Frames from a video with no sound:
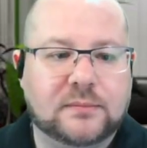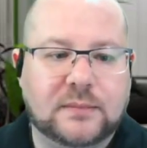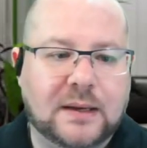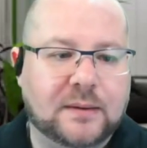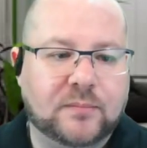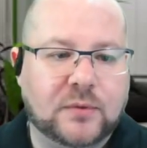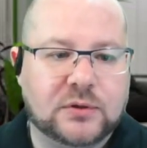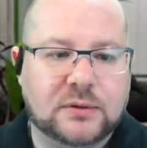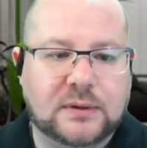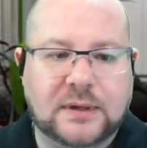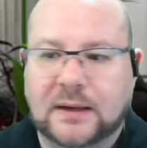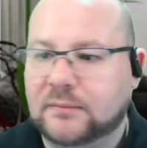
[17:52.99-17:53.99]
I'm not.
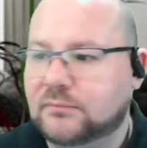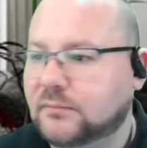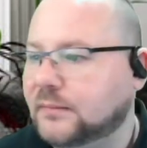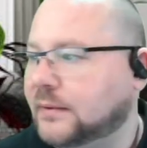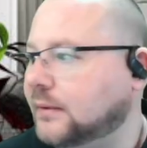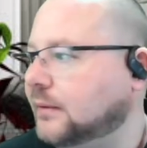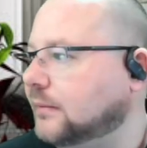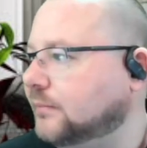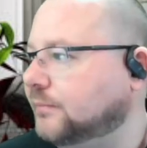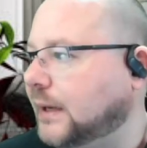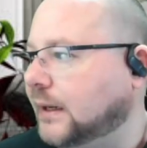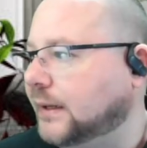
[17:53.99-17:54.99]
Yeah.
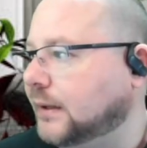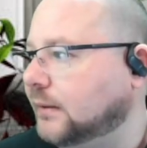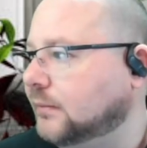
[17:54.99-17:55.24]
Bye.